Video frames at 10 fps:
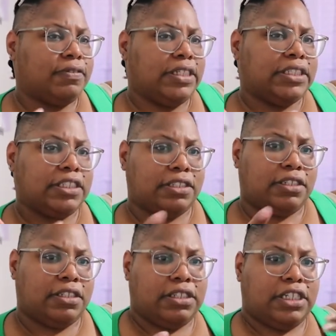
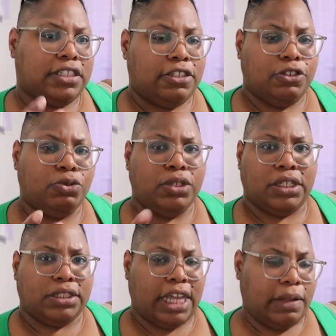this
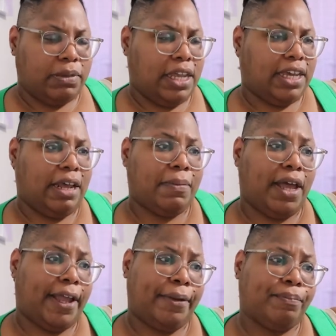union type thing. And I'm
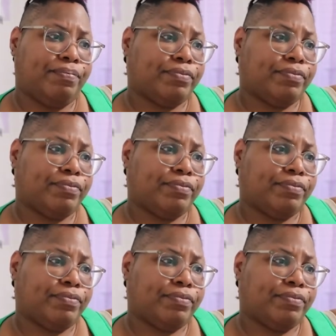like,